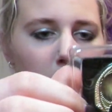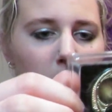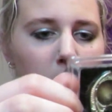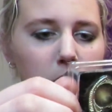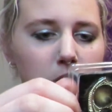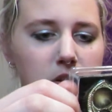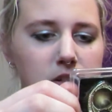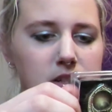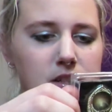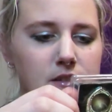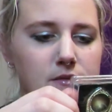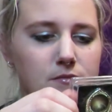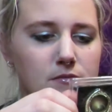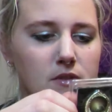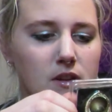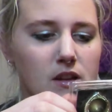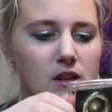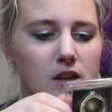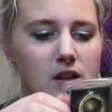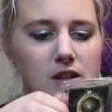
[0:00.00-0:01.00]
Oh, what is it?
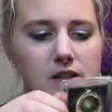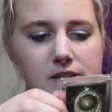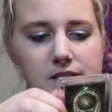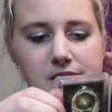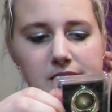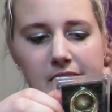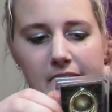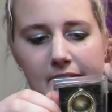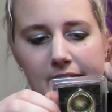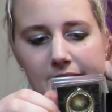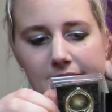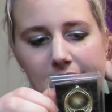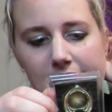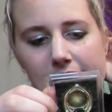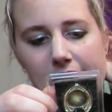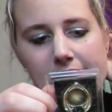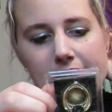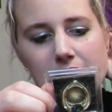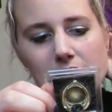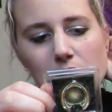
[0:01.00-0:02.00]
Zinc
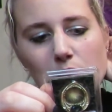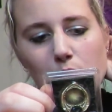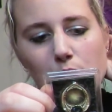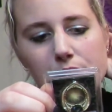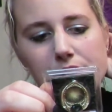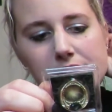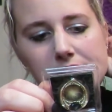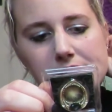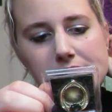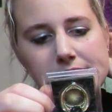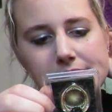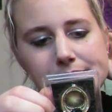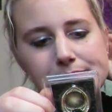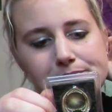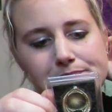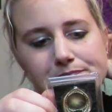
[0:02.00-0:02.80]
alloy.